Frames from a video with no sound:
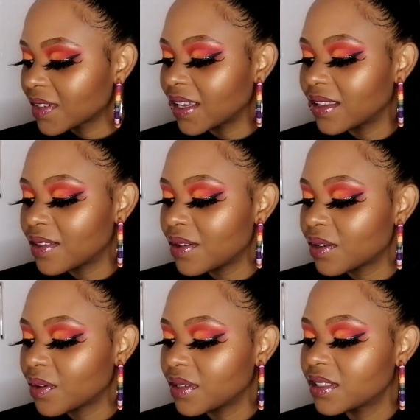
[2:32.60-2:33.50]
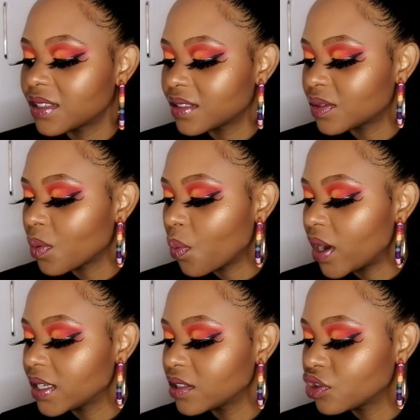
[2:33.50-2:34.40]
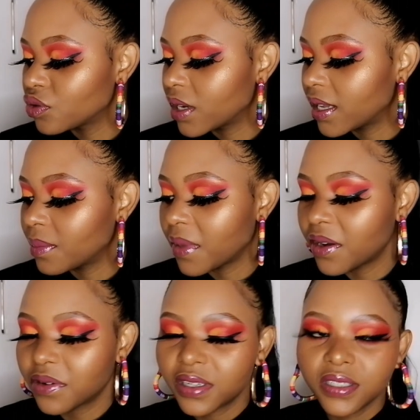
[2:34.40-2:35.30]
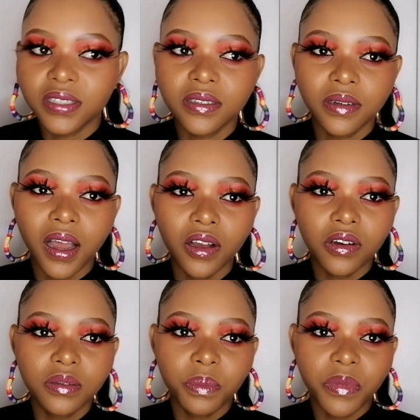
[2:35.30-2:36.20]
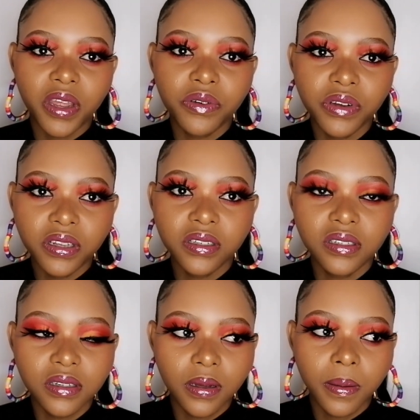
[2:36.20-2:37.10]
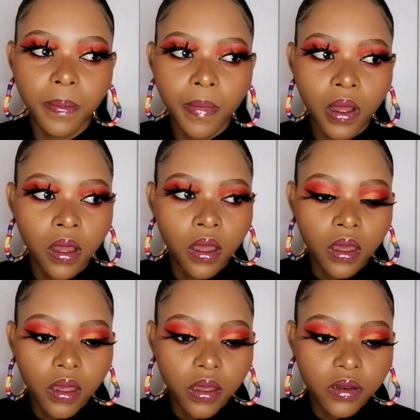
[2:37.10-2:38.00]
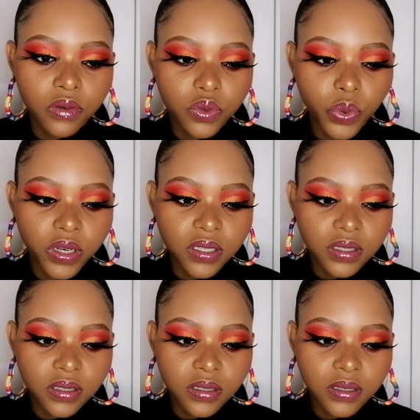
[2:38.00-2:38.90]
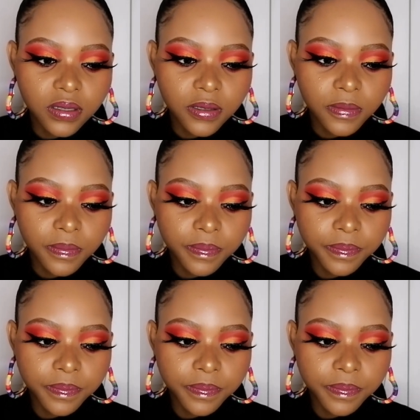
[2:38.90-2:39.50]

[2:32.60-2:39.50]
okay the third question is when did you get married i got married in 20